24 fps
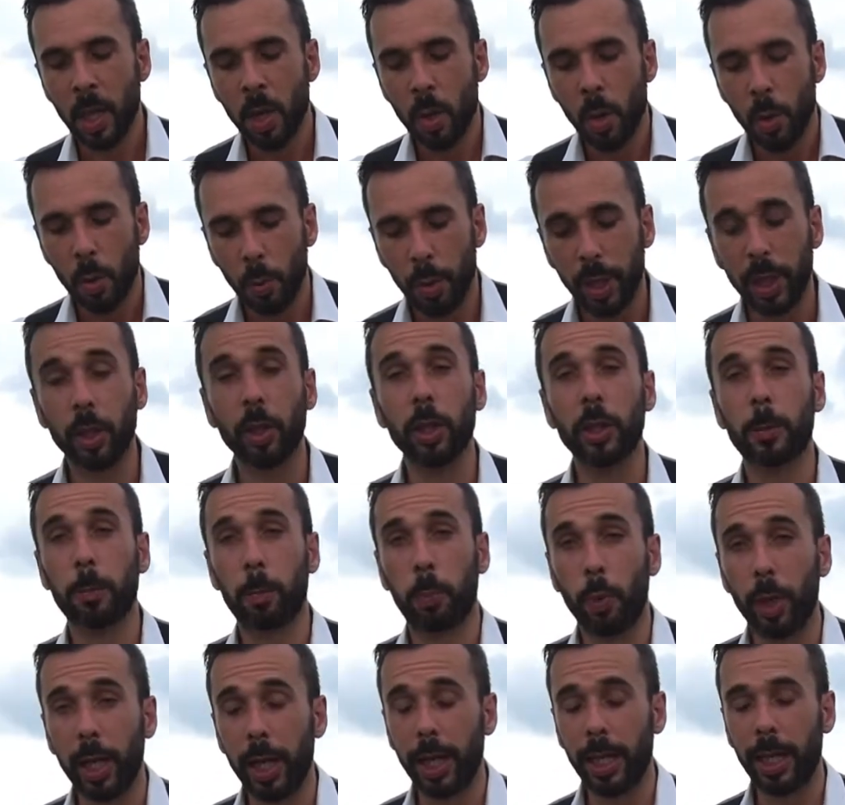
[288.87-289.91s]
We're gonna
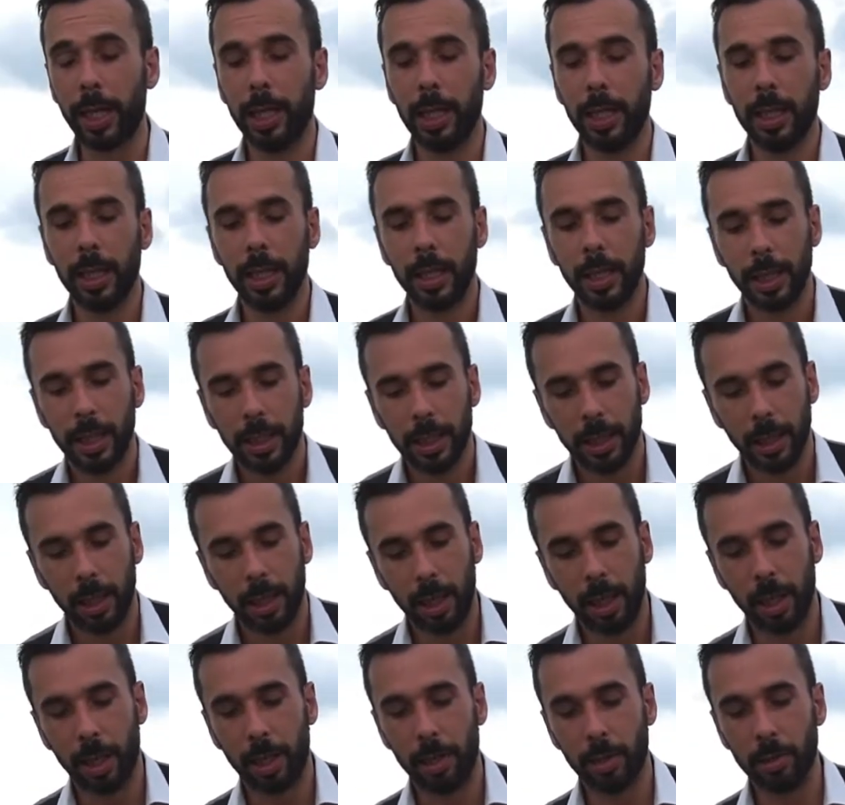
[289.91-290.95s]
spray
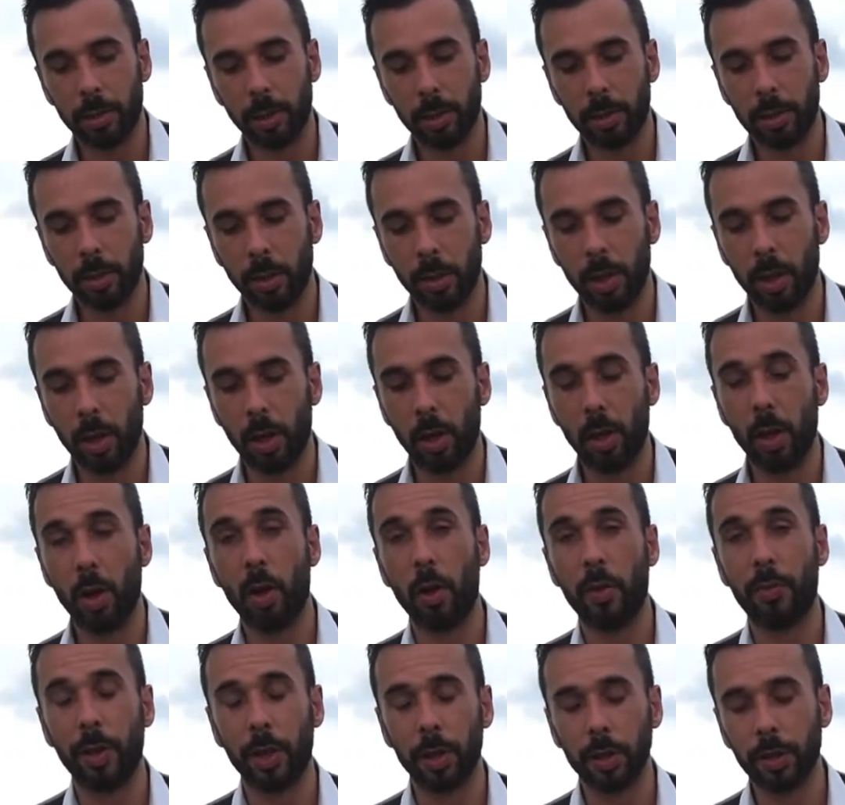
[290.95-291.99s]
the oil
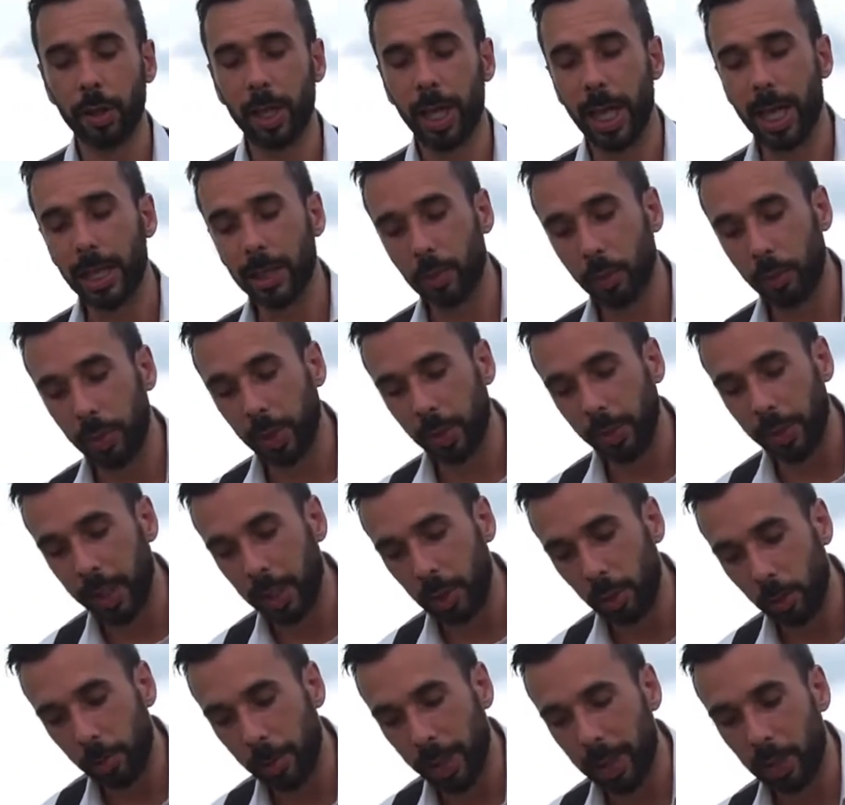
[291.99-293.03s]
over the glass. We don't need
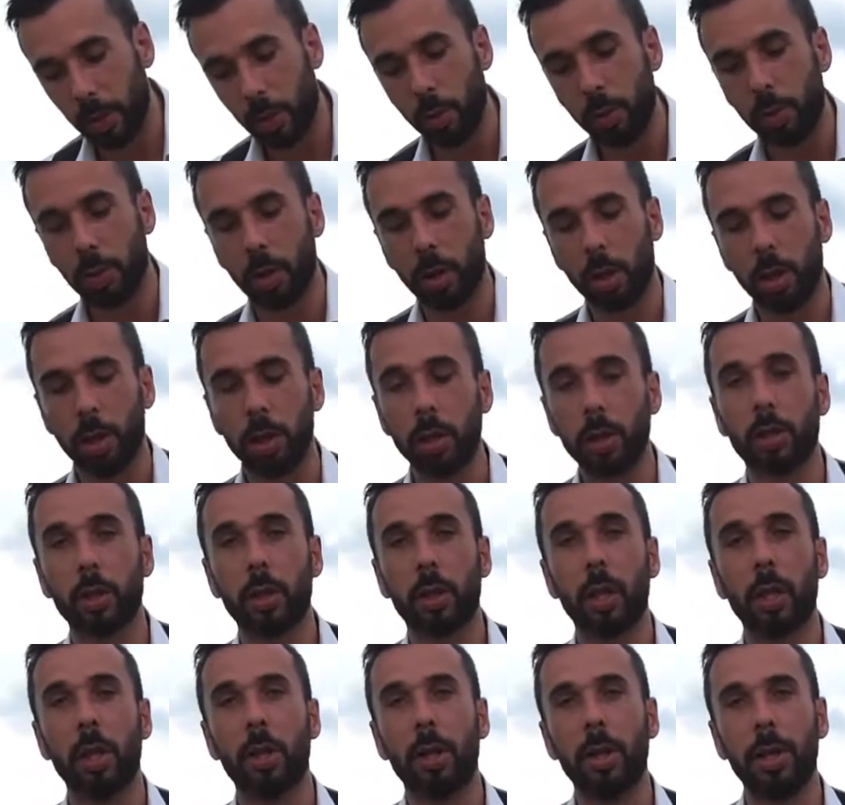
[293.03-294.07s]
to be too close. The
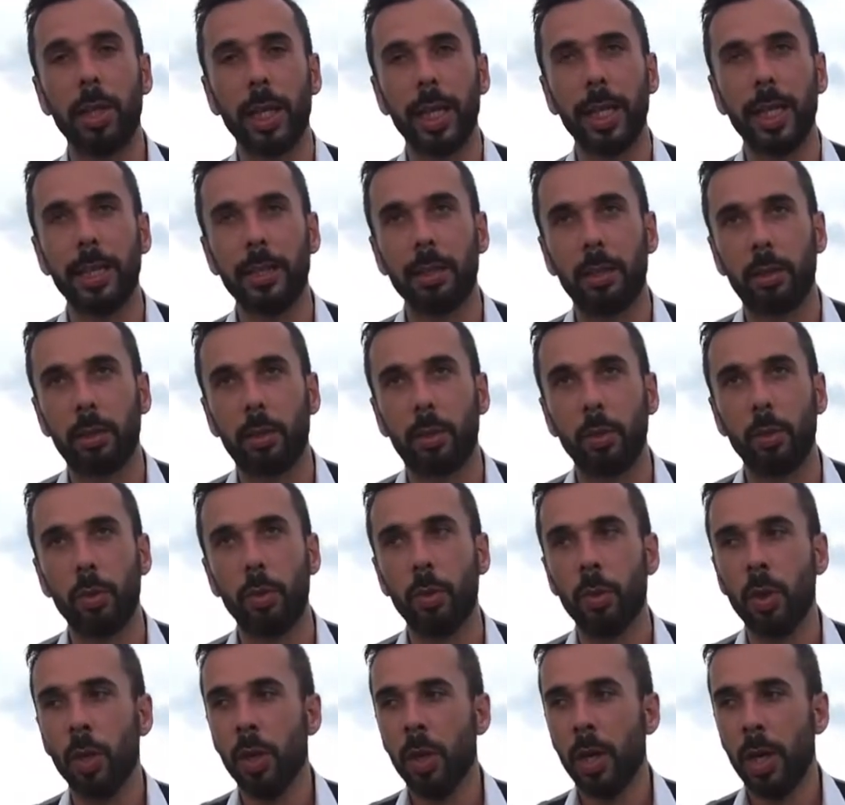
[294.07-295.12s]
goal is to
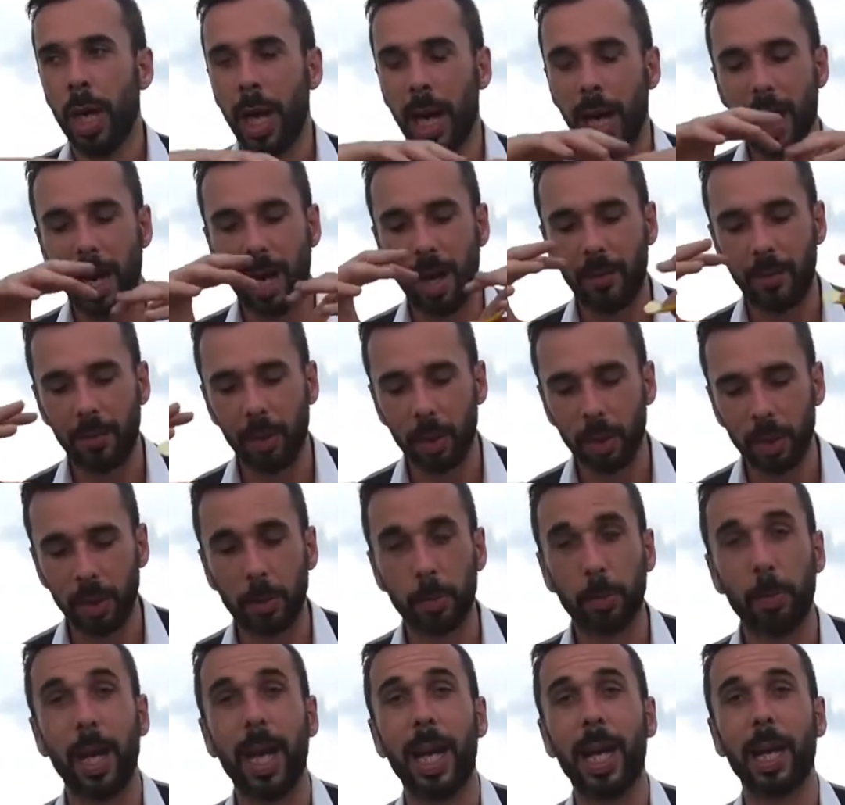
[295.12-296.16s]
have a
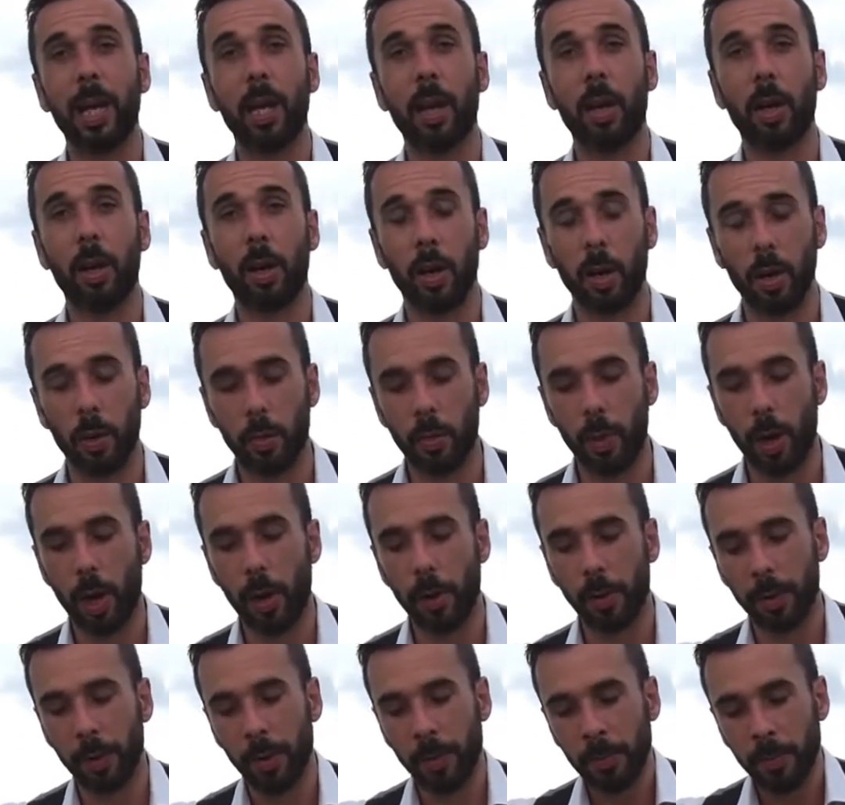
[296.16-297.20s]
smell all around.